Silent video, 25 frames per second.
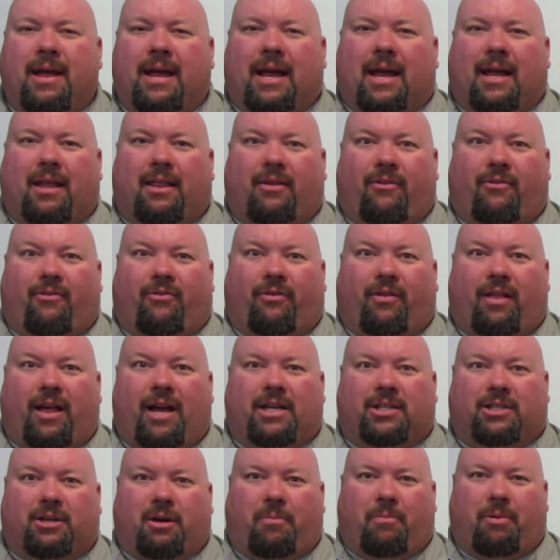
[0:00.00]
in the
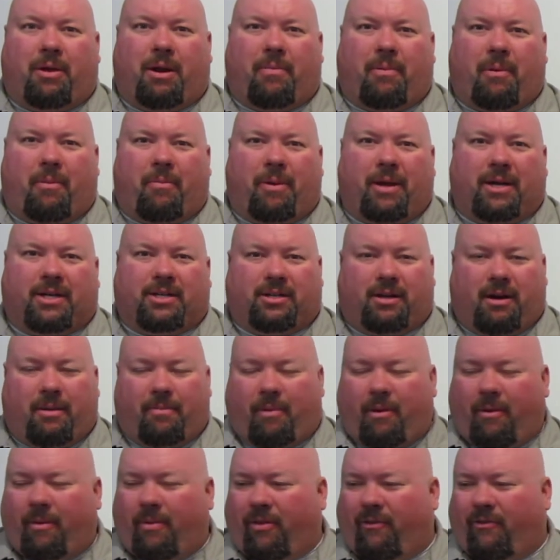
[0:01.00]
flesh, I'll put up a picture
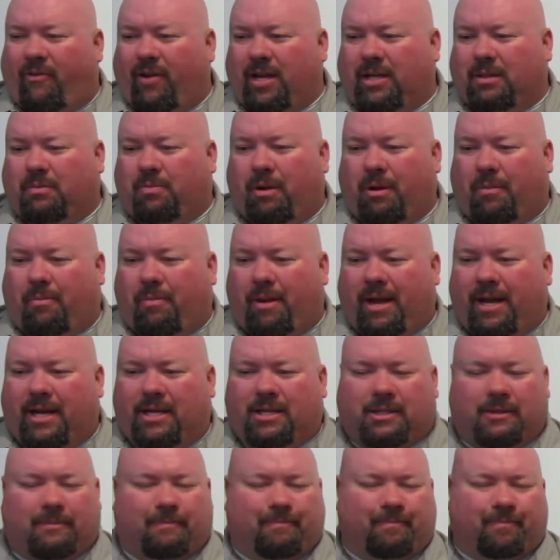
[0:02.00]
up on the Facebook
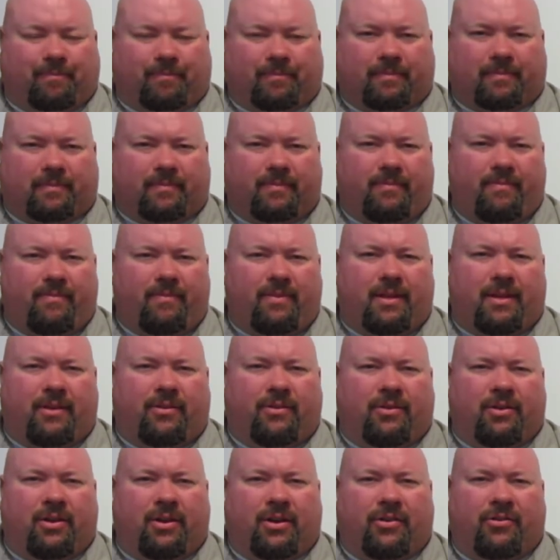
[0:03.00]
page
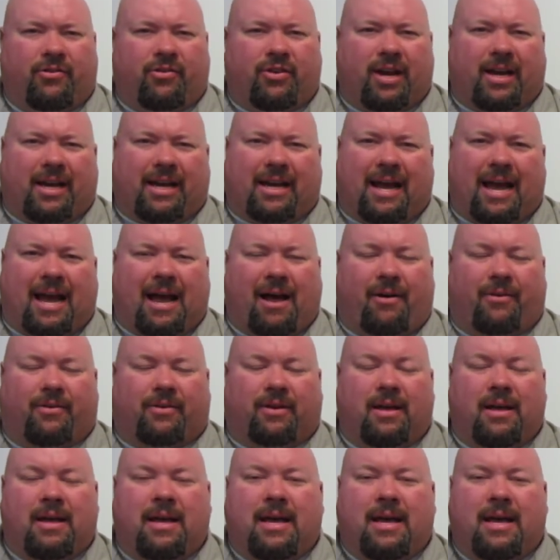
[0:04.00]
so you can check it out.